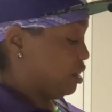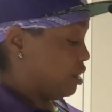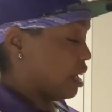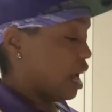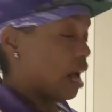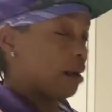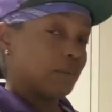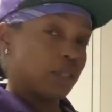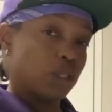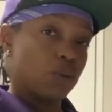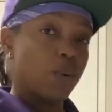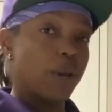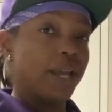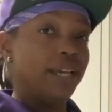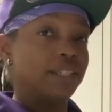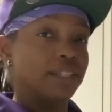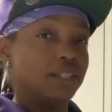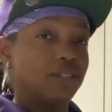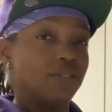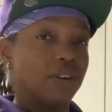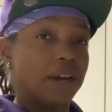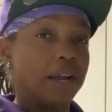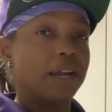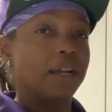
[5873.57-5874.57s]
I'm
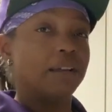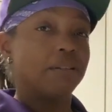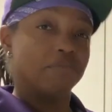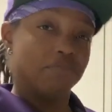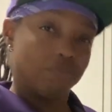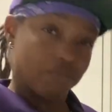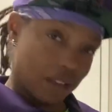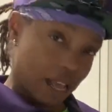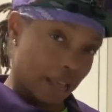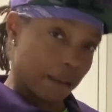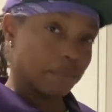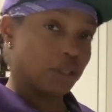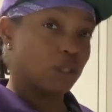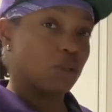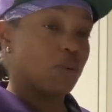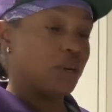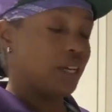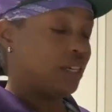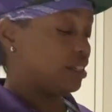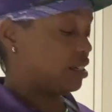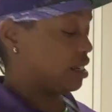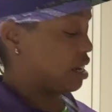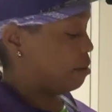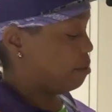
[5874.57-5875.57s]
squeezing, right? I'm
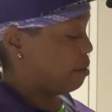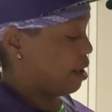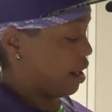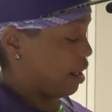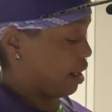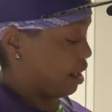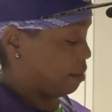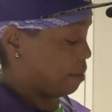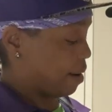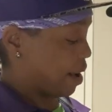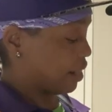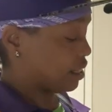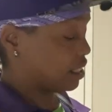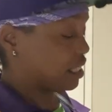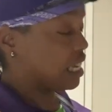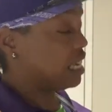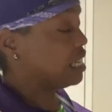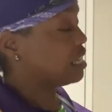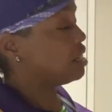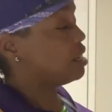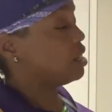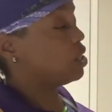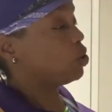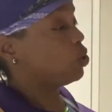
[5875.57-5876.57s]
squeezing. I'm not
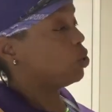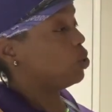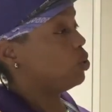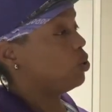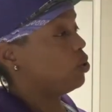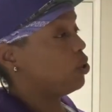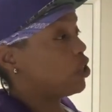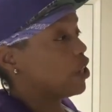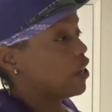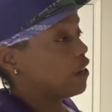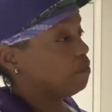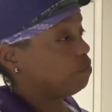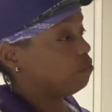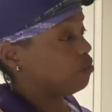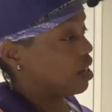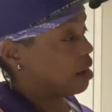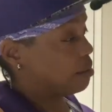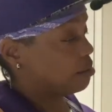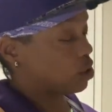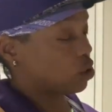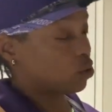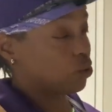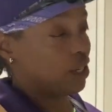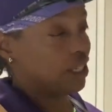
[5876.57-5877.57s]
teasing the truth.
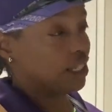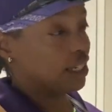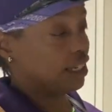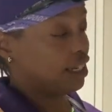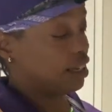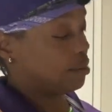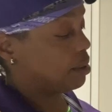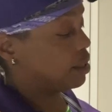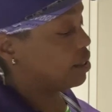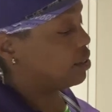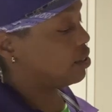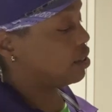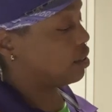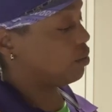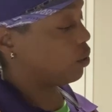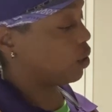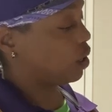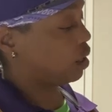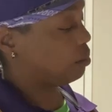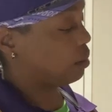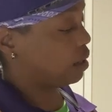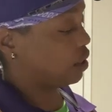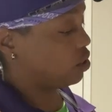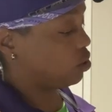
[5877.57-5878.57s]
I'm squeezing lemons, and we're
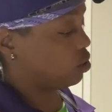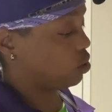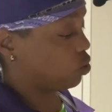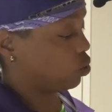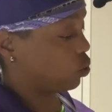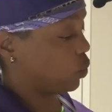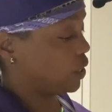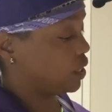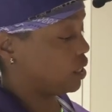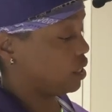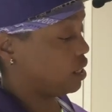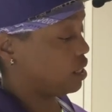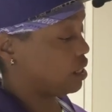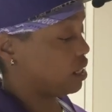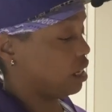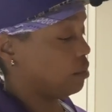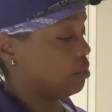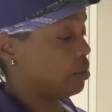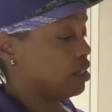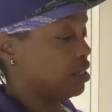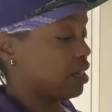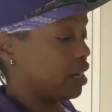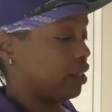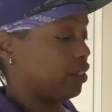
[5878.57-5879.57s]
gonna be squeezing these
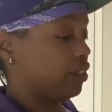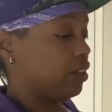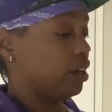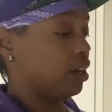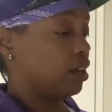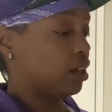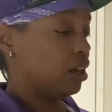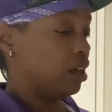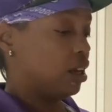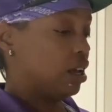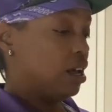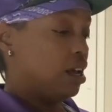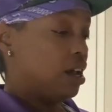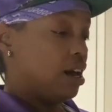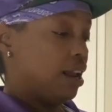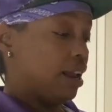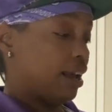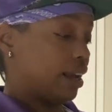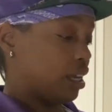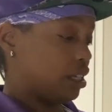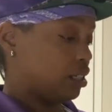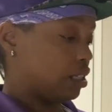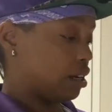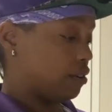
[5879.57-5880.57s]
lemons. I think,
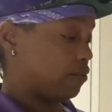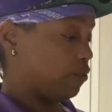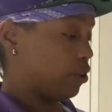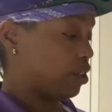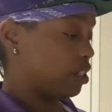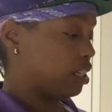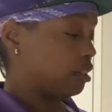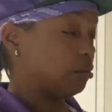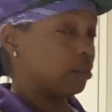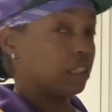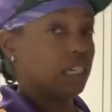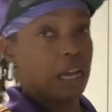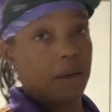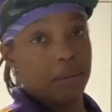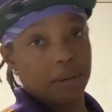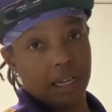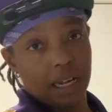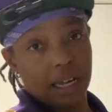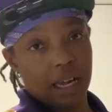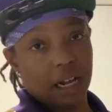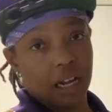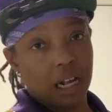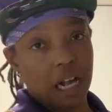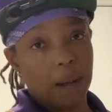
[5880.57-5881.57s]
like I said, for the summertime, because I
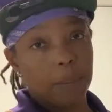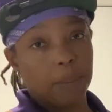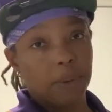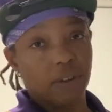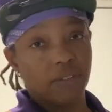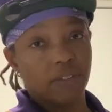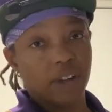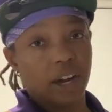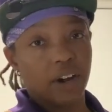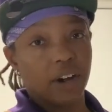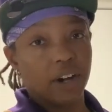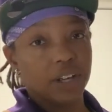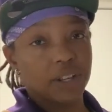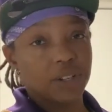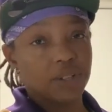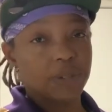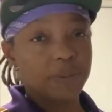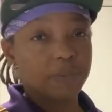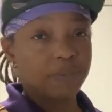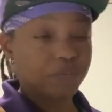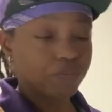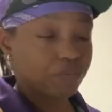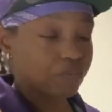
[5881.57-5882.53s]
got a couple of areas